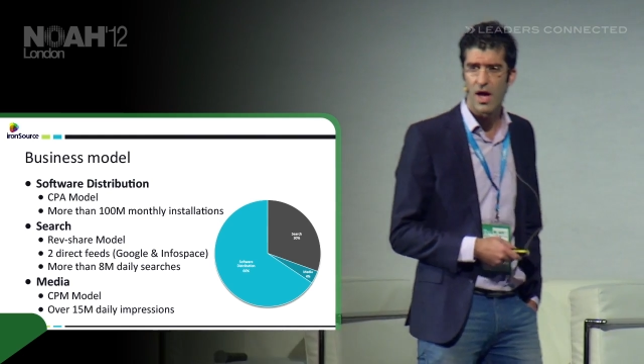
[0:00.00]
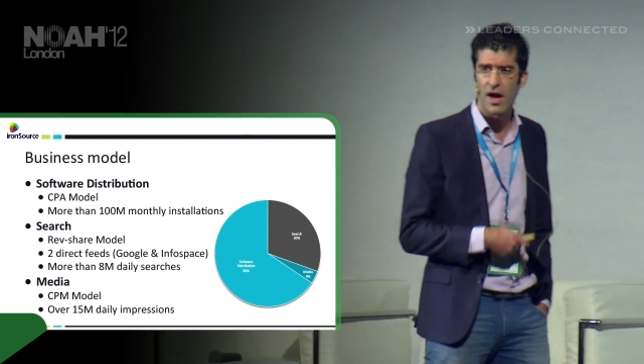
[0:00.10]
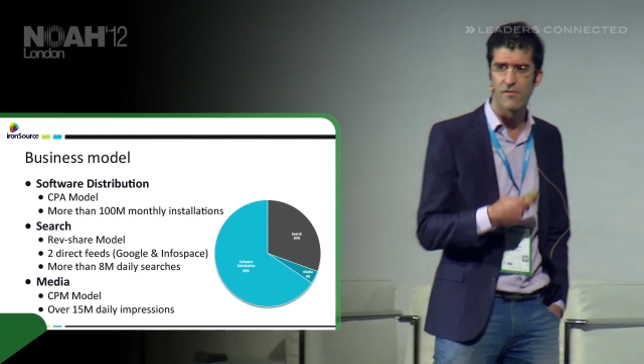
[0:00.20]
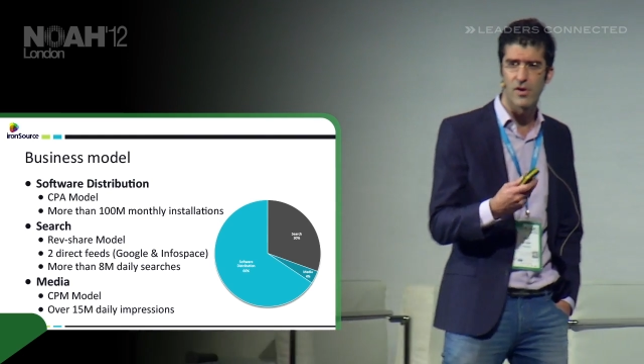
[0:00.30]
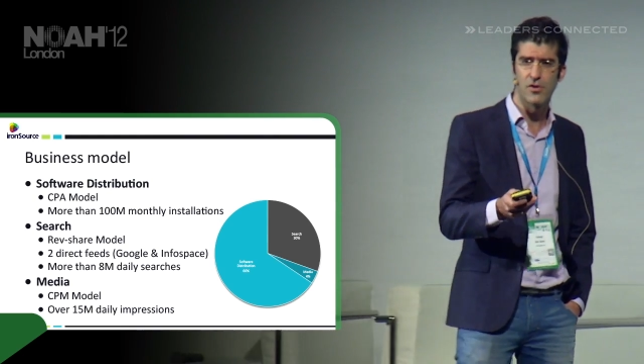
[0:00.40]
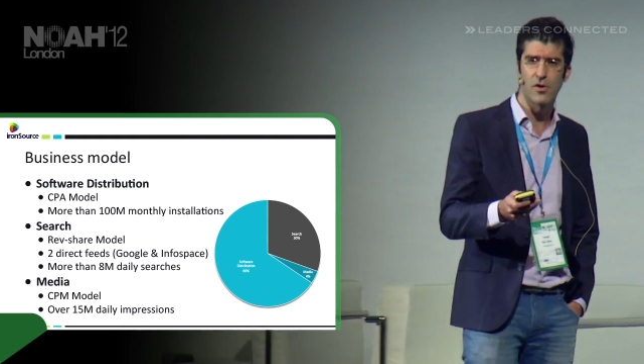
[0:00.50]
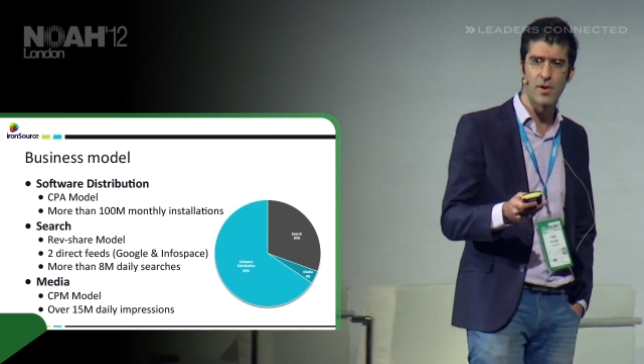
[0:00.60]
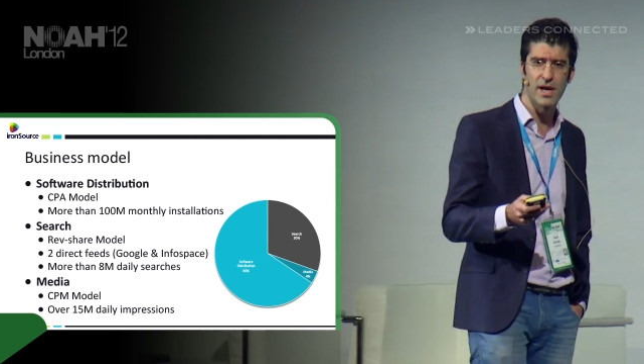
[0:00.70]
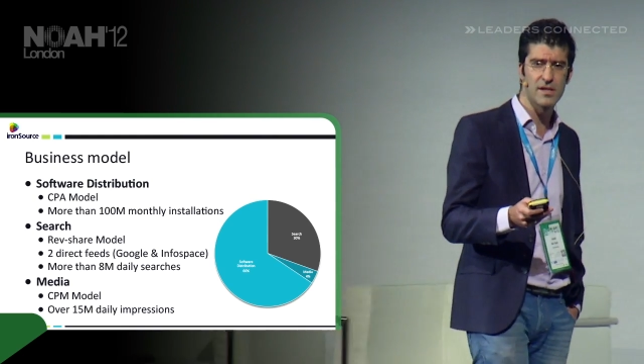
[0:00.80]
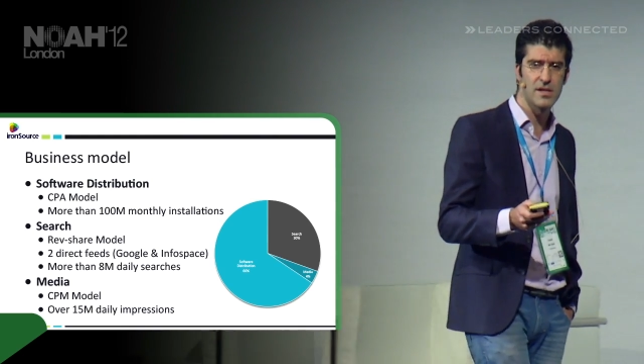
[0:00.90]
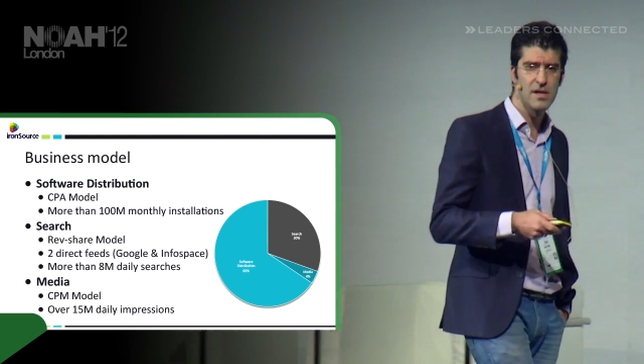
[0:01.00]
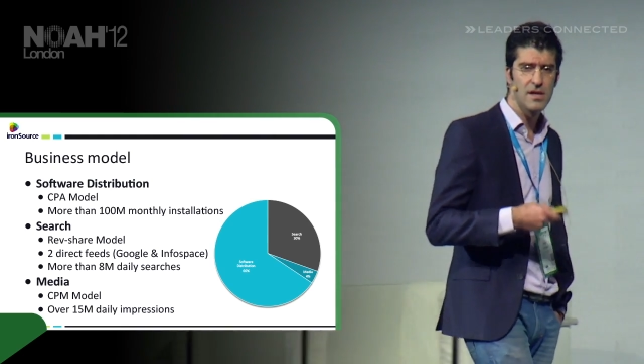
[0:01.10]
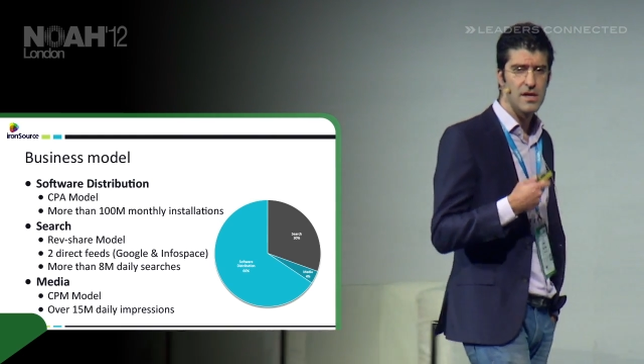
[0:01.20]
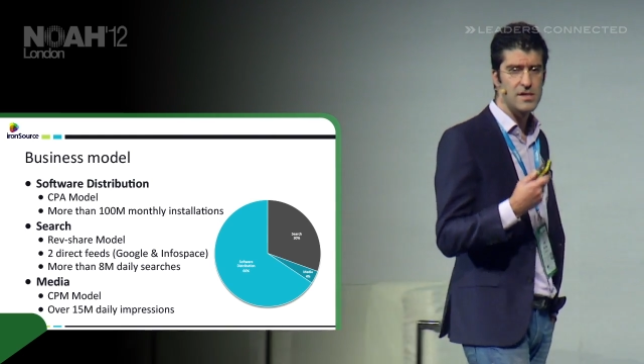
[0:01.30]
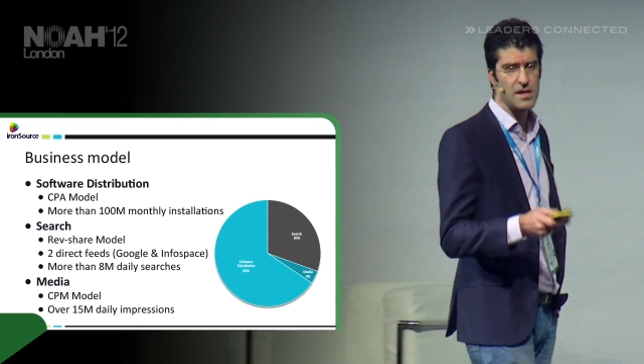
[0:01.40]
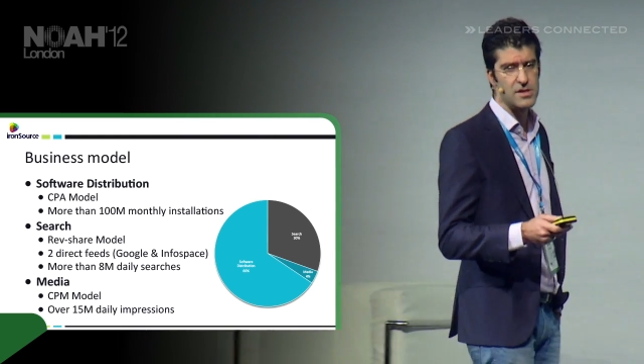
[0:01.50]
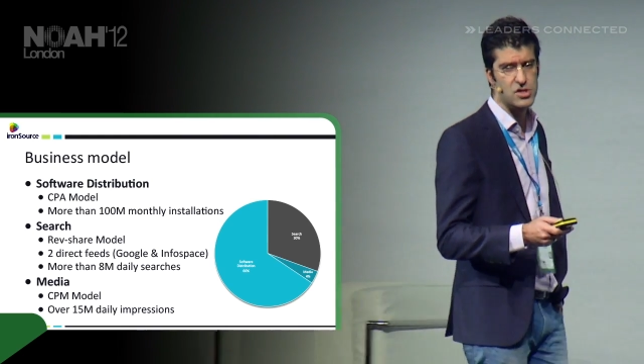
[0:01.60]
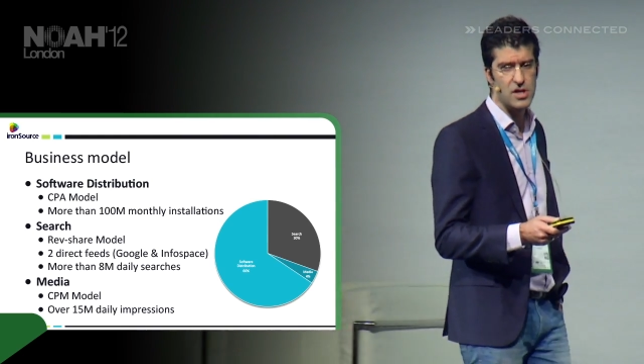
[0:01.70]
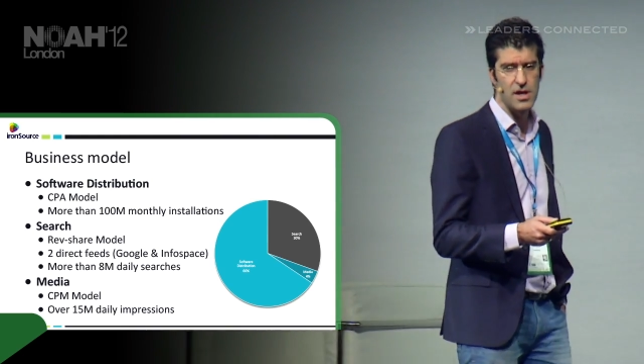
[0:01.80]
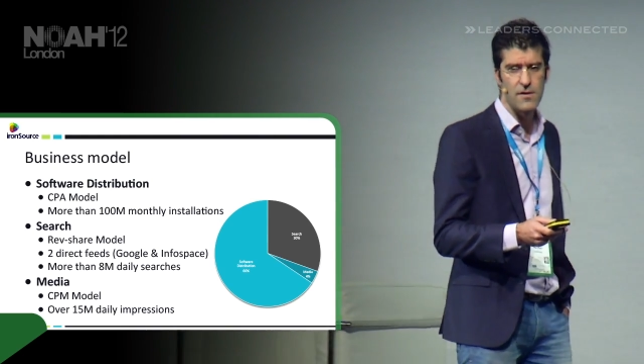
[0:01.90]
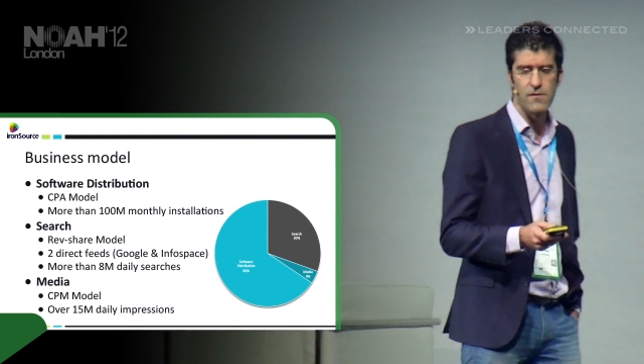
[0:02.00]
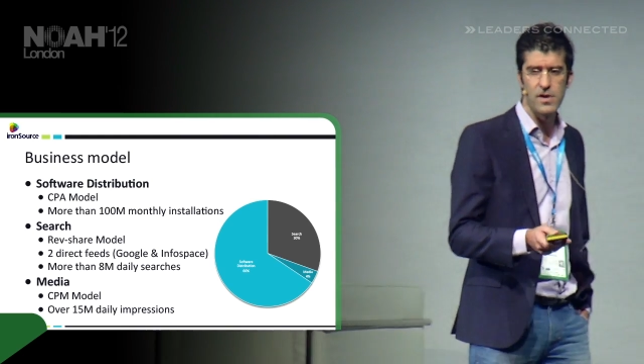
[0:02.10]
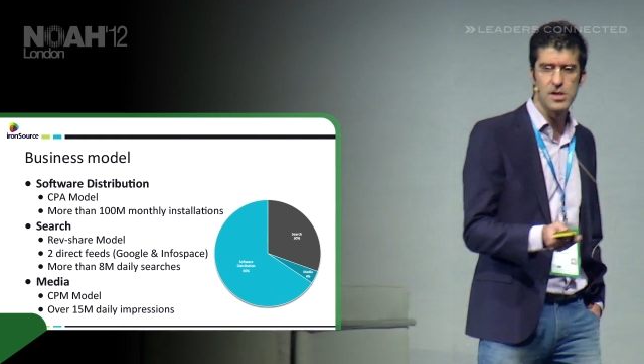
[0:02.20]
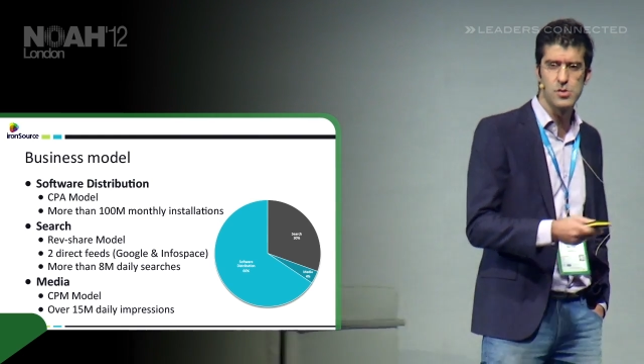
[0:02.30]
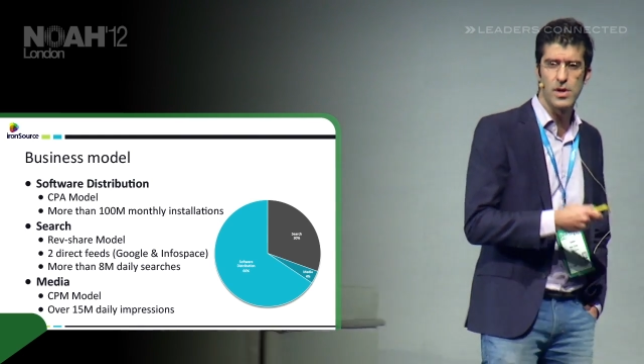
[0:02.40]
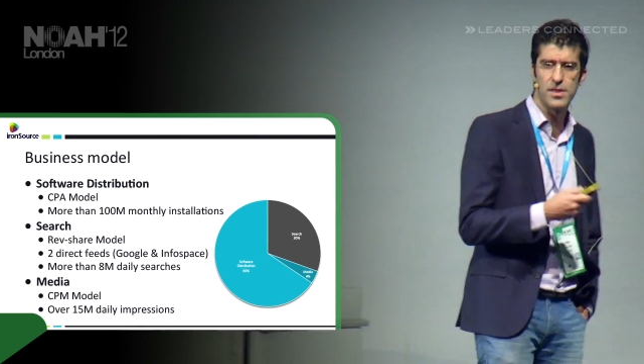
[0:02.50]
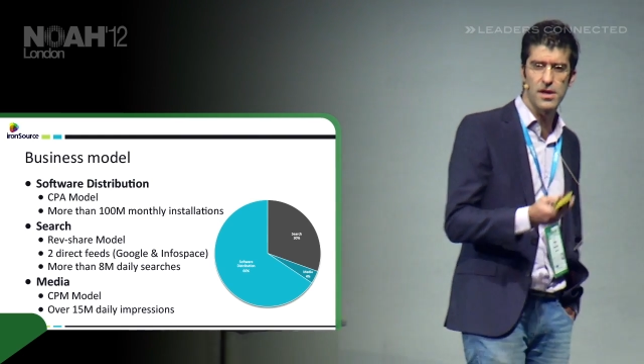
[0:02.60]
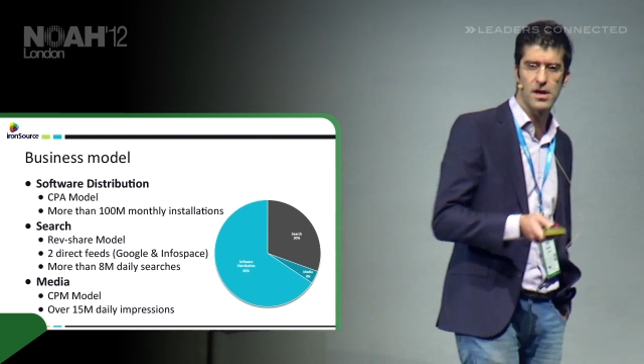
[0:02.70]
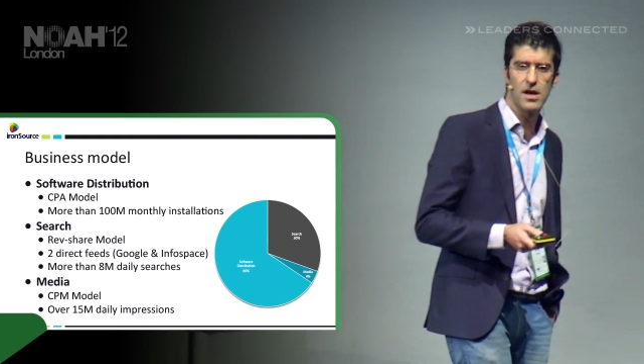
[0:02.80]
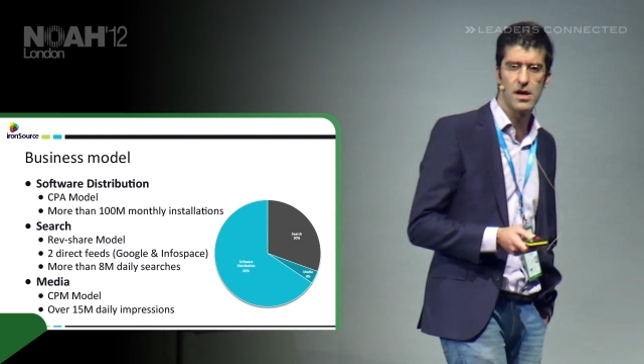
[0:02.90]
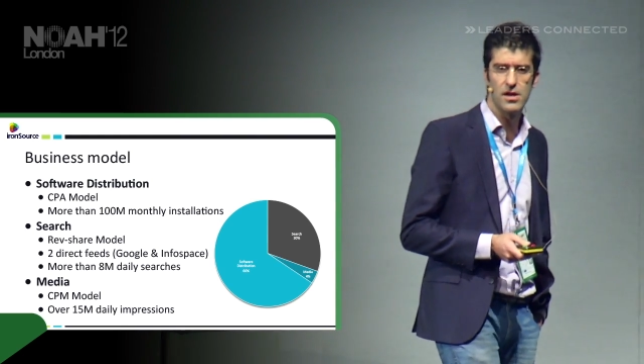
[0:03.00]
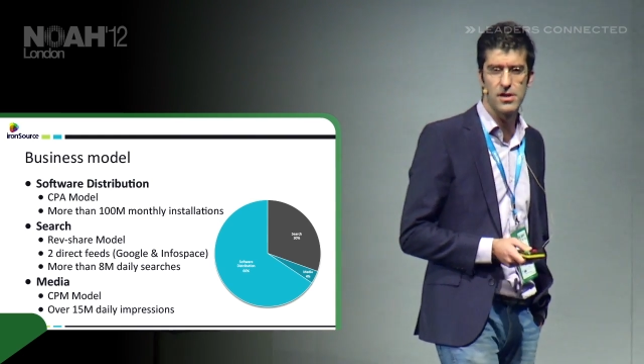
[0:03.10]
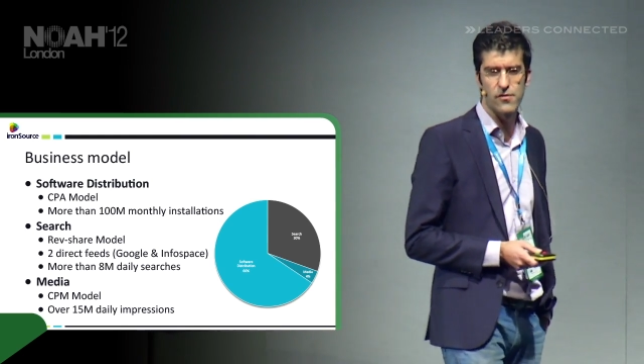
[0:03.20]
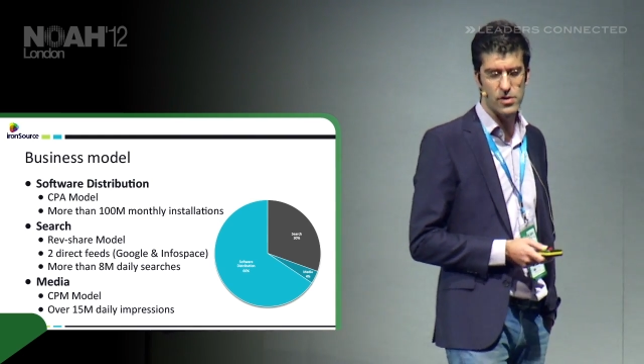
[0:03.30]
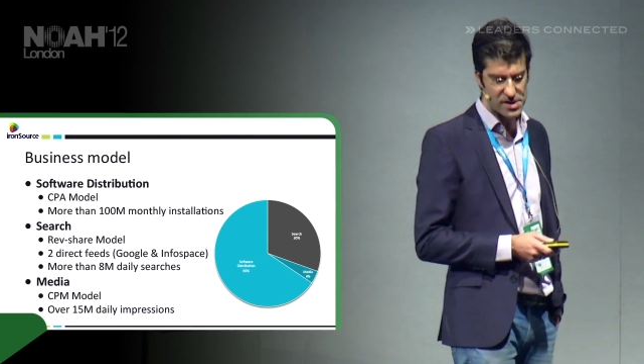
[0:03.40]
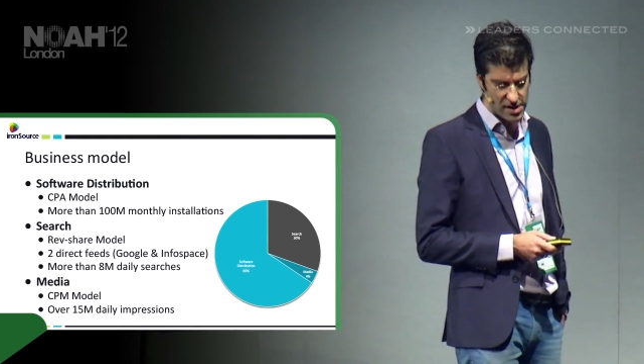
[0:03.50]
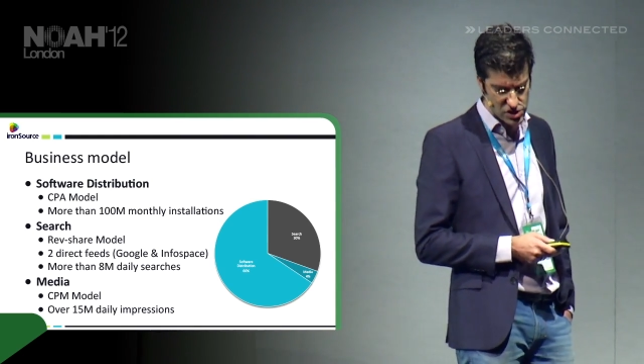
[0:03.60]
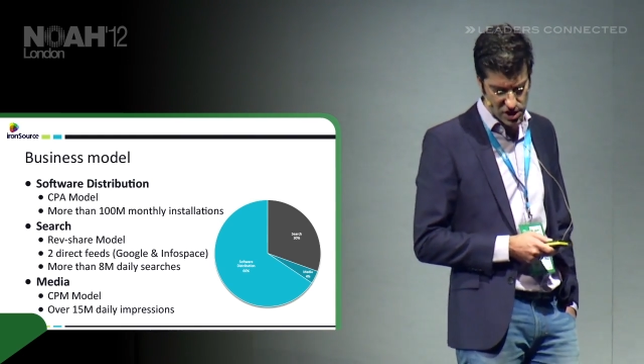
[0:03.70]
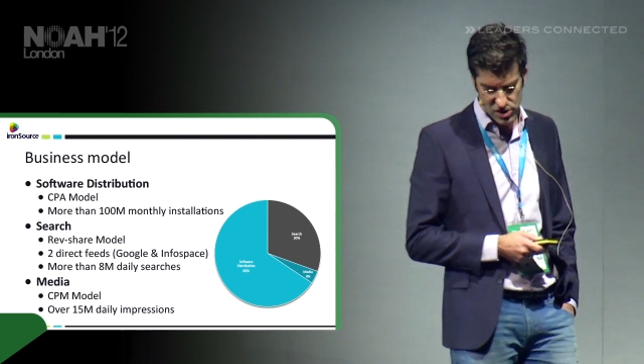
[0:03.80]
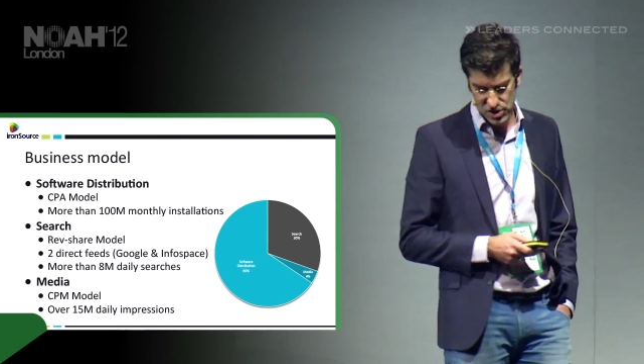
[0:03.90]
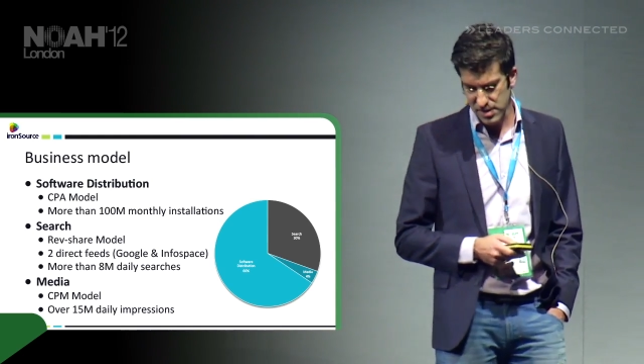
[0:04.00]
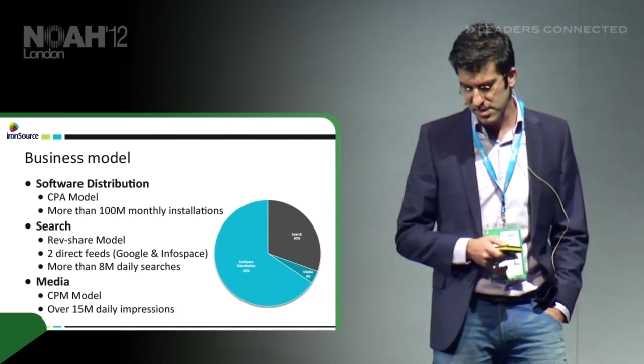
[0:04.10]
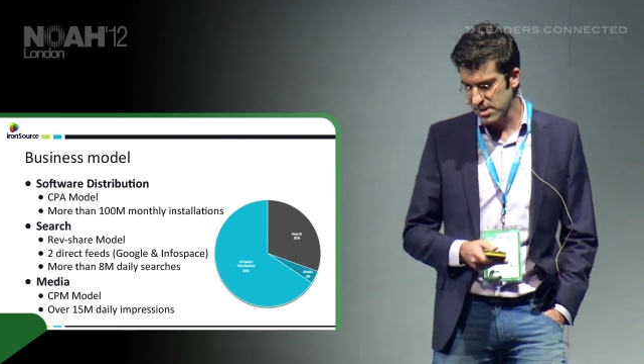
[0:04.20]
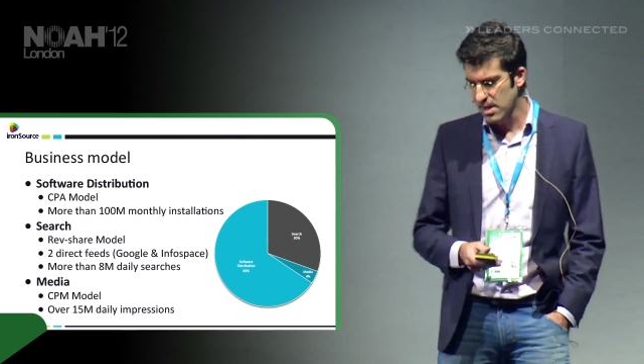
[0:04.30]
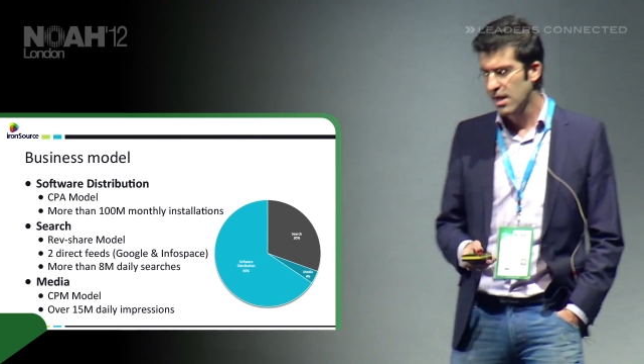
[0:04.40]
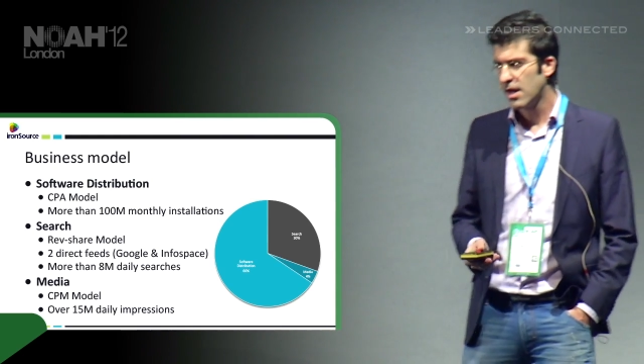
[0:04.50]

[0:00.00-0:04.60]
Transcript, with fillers: We have our direct search uh, feeds with uh, different search engines,